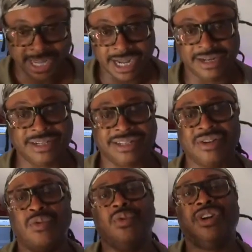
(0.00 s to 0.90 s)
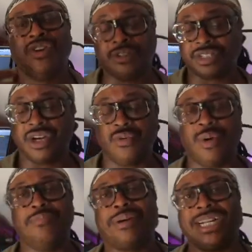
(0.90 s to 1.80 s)
And also,
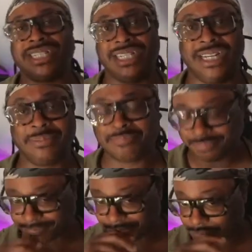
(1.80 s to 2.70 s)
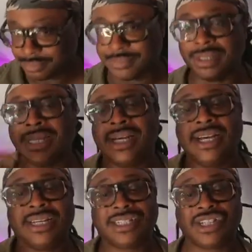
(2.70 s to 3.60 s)
when practicing it,
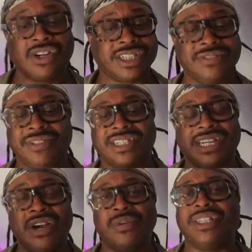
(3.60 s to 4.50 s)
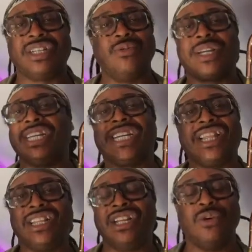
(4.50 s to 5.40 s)
start even slower so we can
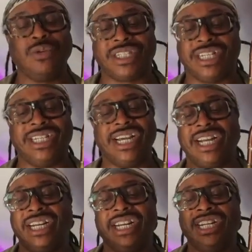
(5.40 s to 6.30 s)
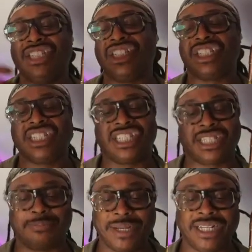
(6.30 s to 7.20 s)
get the notes in and just
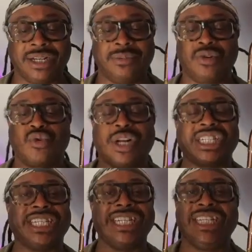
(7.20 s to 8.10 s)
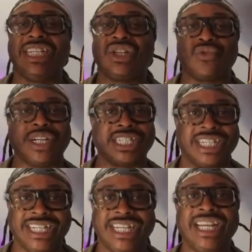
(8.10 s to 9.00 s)
speed up
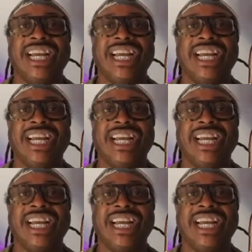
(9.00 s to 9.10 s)
gradually.